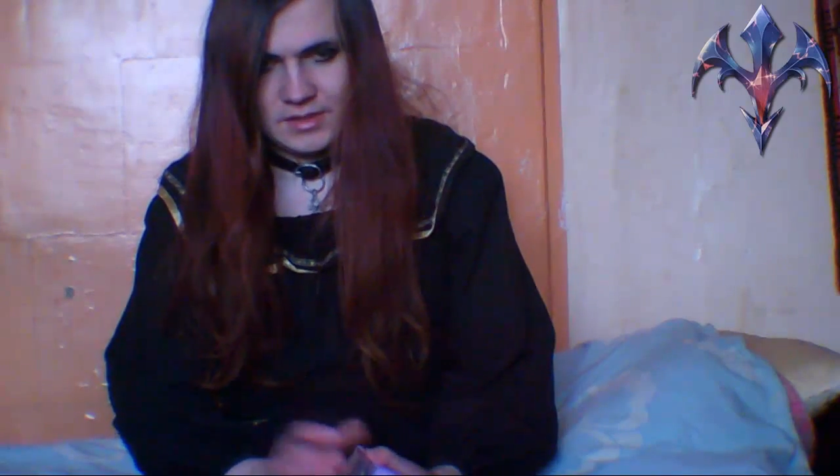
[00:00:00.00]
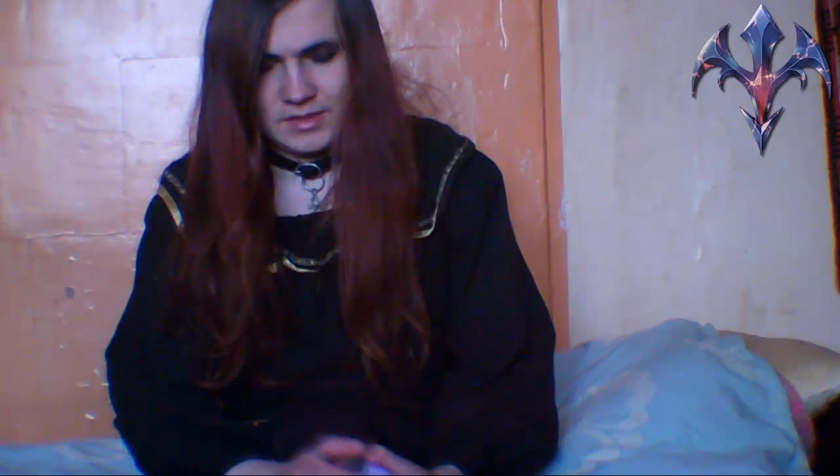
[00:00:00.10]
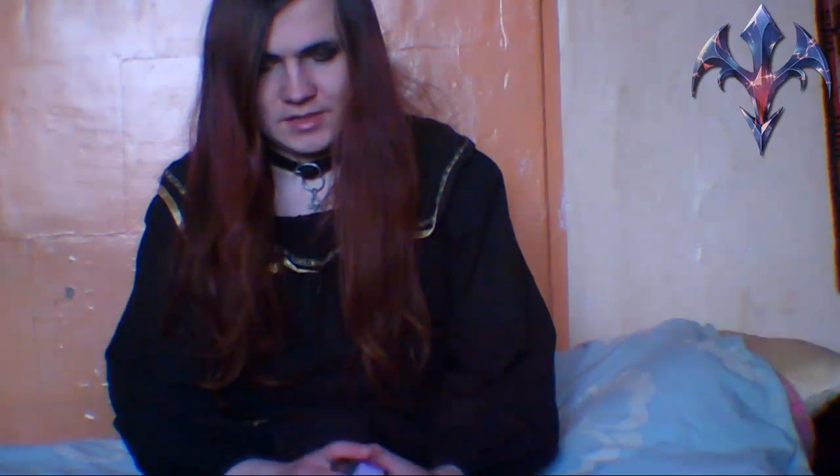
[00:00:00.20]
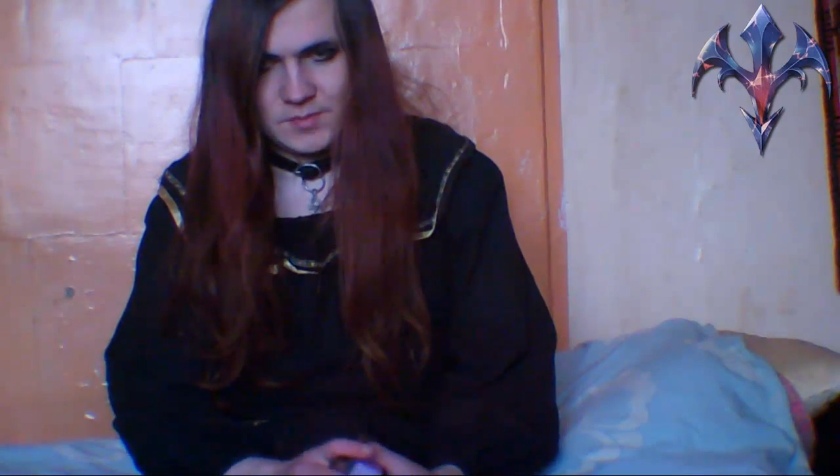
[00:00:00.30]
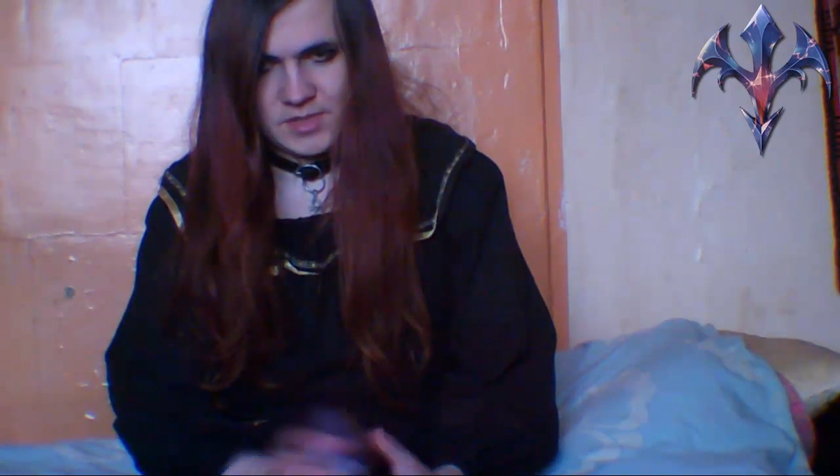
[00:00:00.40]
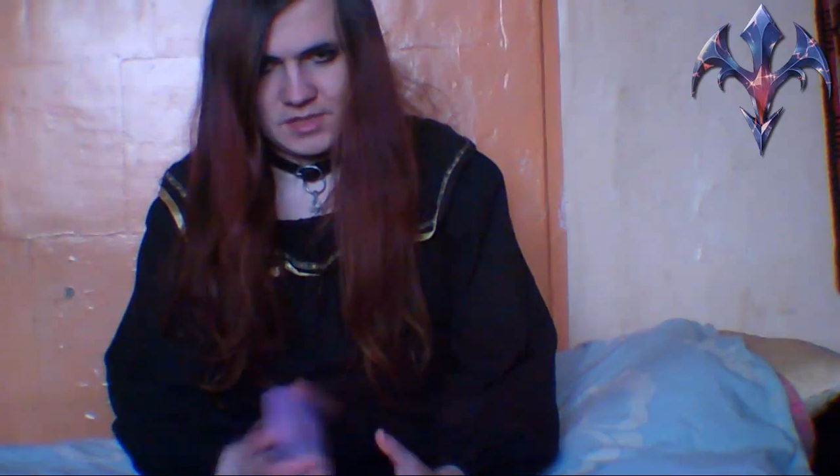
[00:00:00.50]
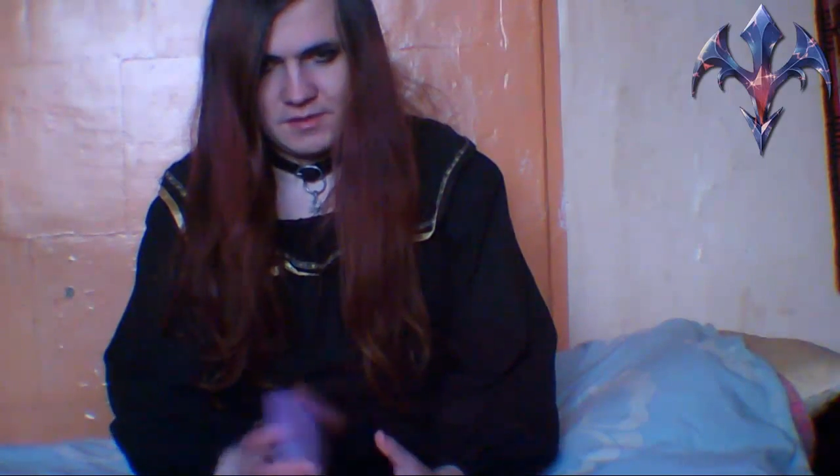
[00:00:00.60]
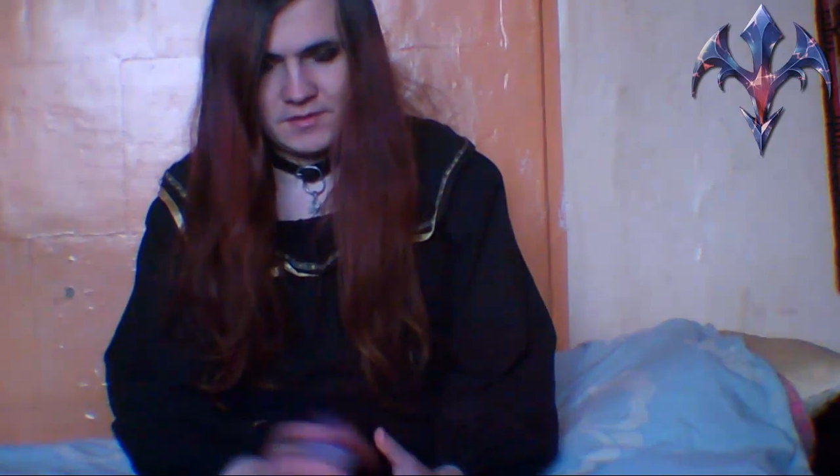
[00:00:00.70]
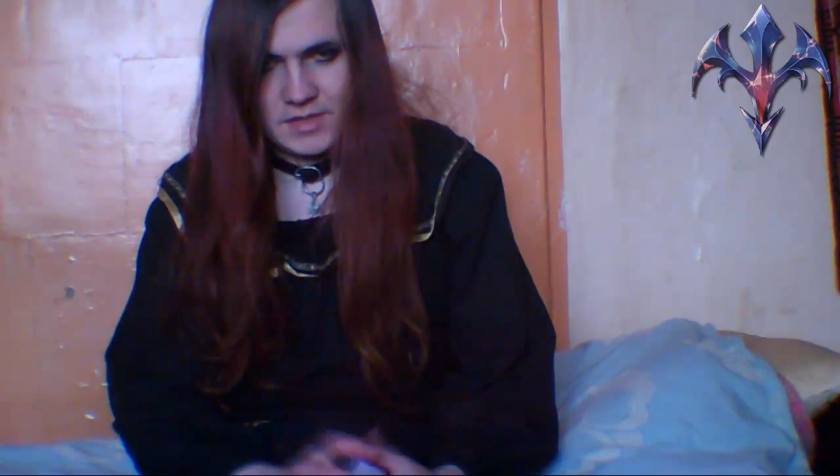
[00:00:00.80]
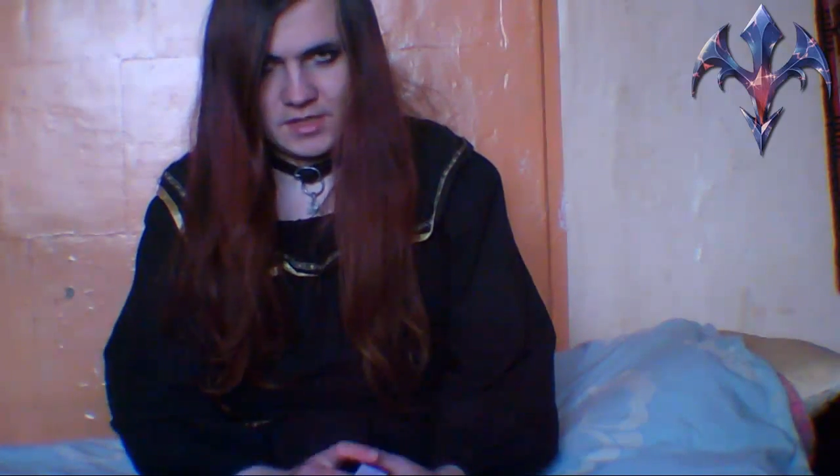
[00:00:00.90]
especially with
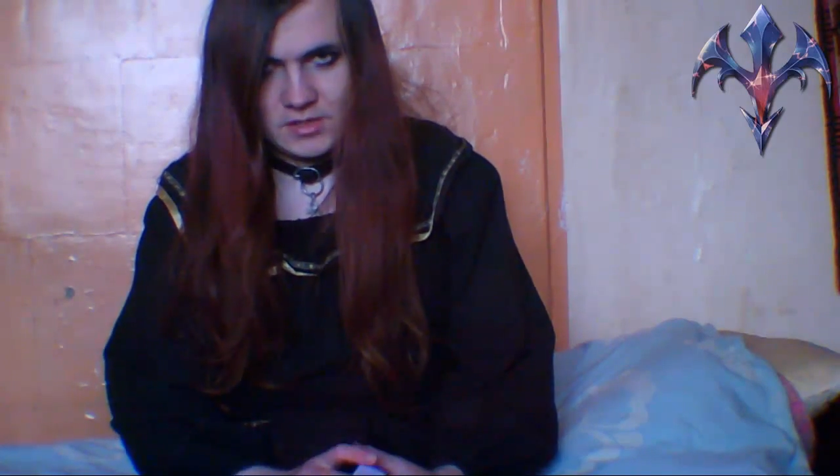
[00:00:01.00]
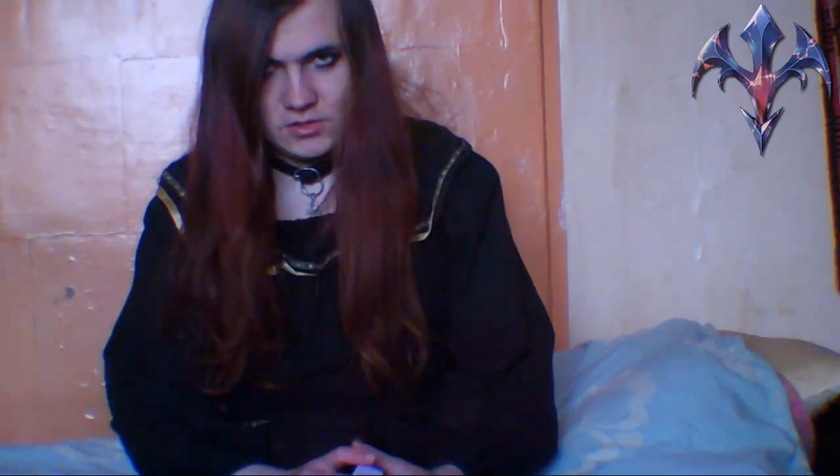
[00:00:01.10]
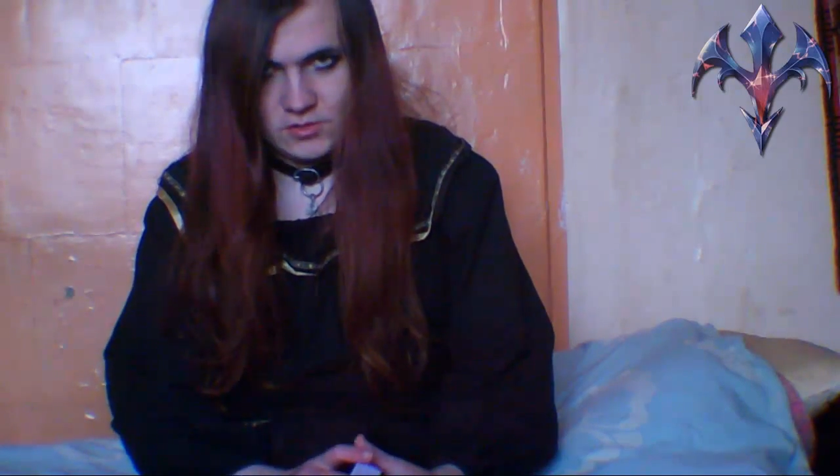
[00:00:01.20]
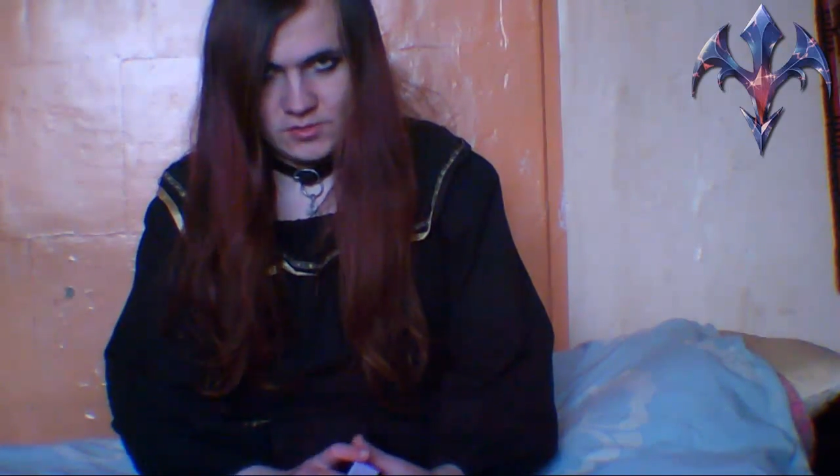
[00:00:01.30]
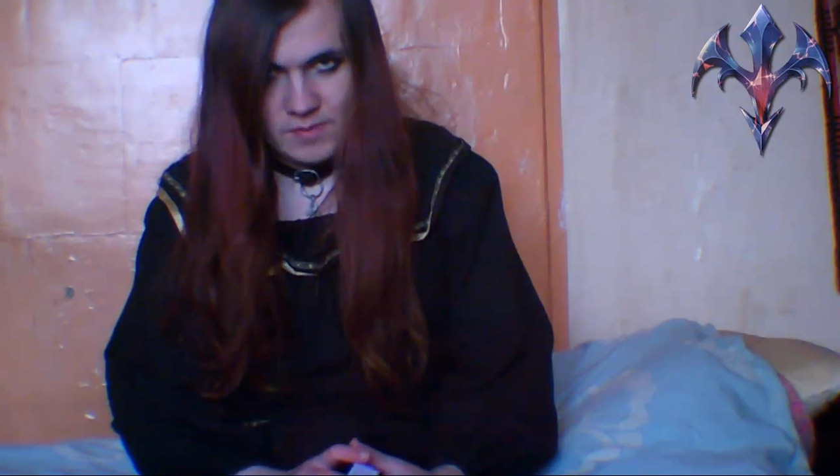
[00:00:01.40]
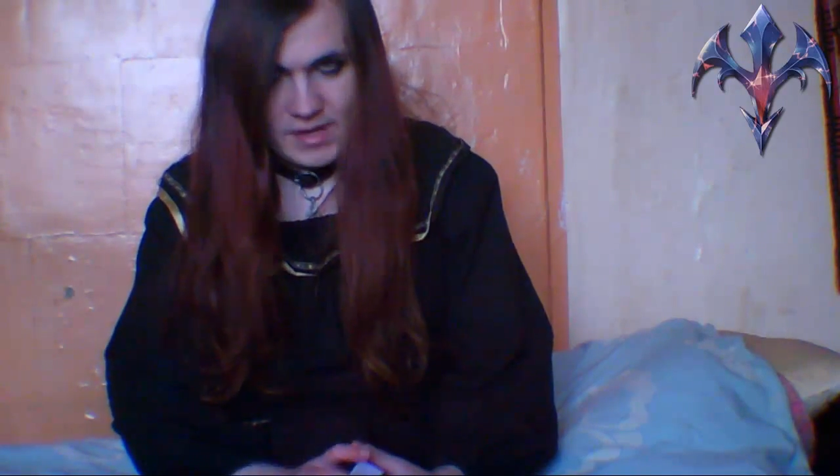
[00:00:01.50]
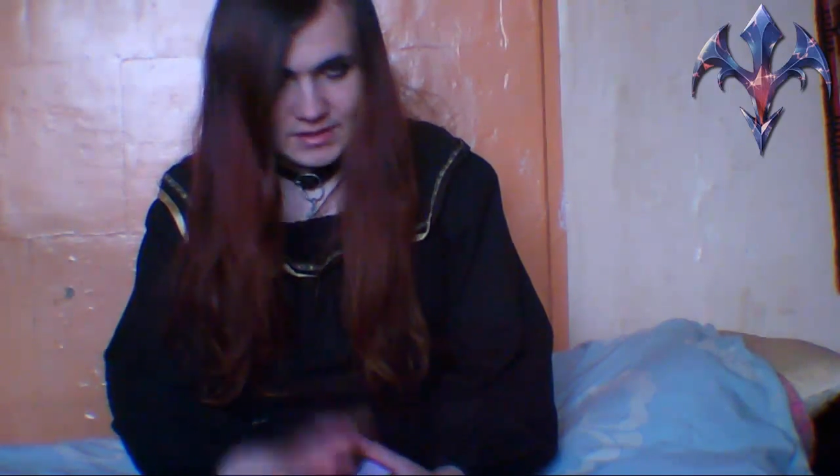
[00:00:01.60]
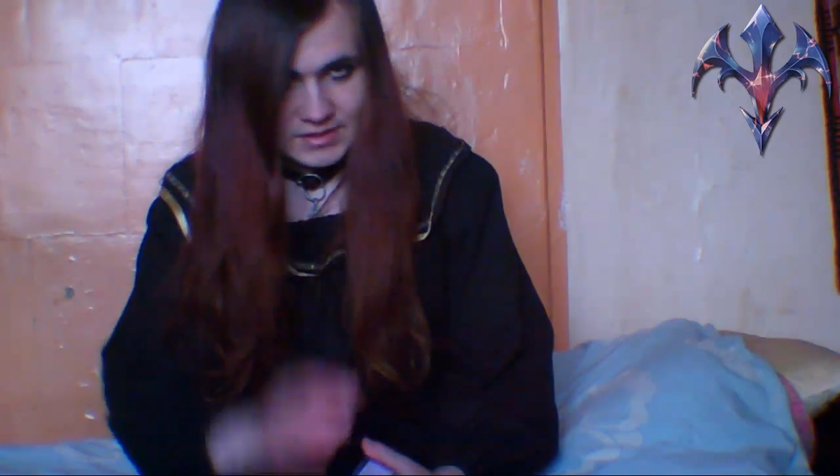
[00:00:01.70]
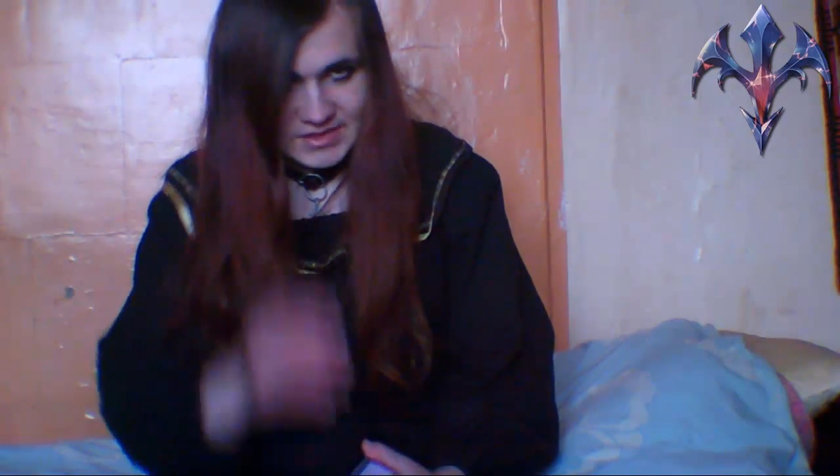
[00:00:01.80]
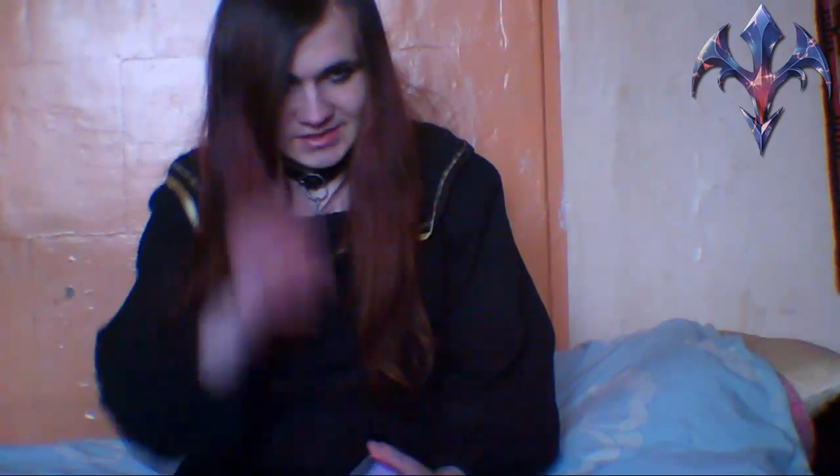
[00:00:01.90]
the new ban
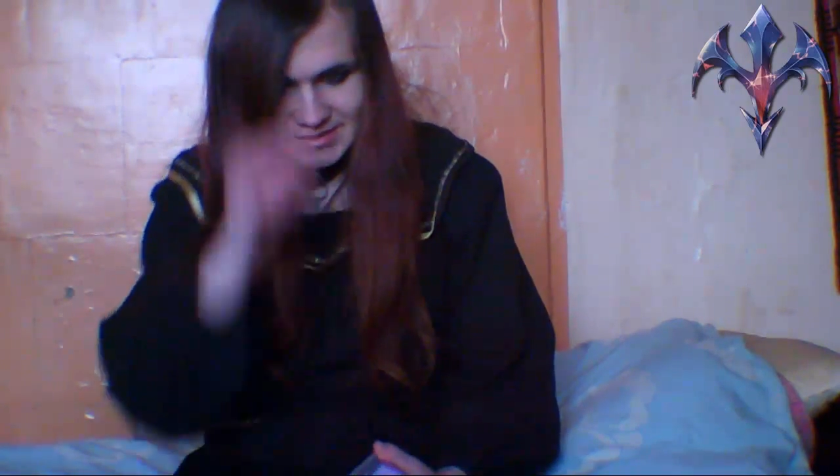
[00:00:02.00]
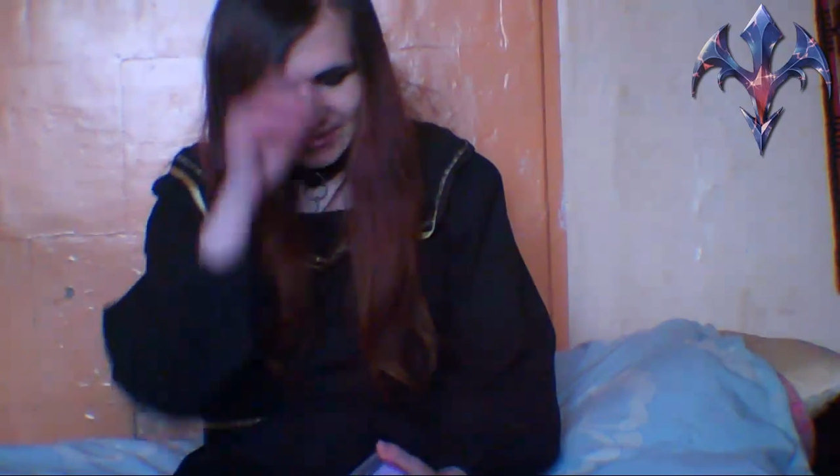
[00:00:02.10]
list,